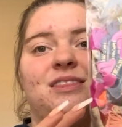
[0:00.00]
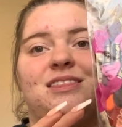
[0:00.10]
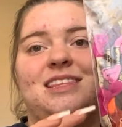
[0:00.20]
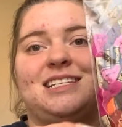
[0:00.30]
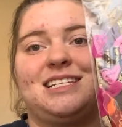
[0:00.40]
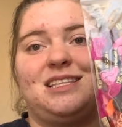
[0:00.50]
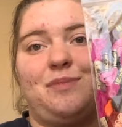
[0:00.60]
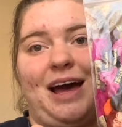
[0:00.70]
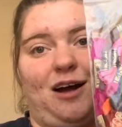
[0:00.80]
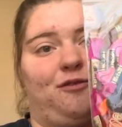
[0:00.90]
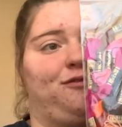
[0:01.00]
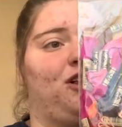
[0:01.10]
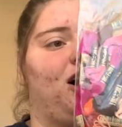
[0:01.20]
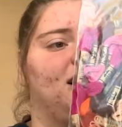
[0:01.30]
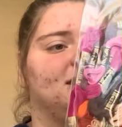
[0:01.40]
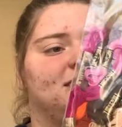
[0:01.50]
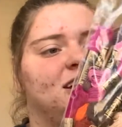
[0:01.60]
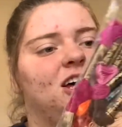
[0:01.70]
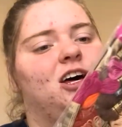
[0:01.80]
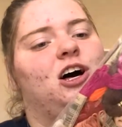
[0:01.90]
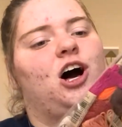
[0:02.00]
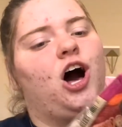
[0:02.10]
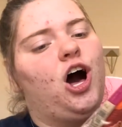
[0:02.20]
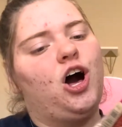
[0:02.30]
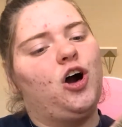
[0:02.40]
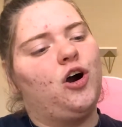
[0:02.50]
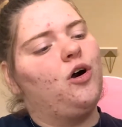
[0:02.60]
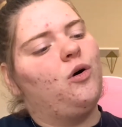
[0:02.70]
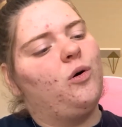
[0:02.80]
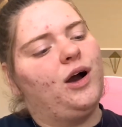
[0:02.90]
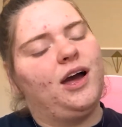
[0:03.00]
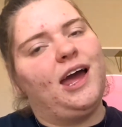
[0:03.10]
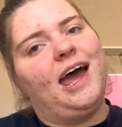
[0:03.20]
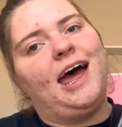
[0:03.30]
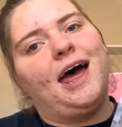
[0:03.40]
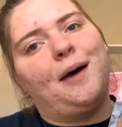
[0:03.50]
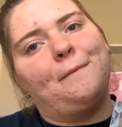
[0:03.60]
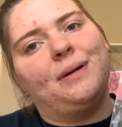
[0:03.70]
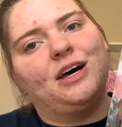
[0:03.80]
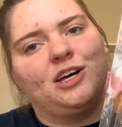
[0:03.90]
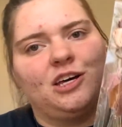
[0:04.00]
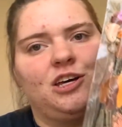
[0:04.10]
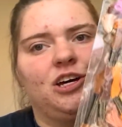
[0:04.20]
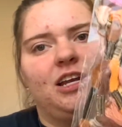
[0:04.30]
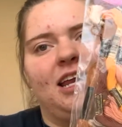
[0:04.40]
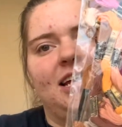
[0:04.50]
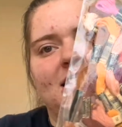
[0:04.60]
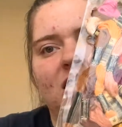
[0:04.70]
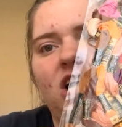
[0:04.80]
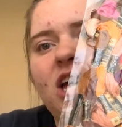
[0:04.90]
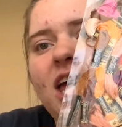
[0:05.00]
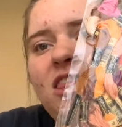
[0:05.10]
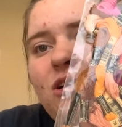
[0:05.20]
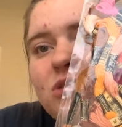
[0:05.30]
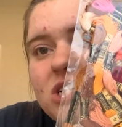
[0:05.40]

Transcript: This is the bag of floss. Oh, goodness. Look at those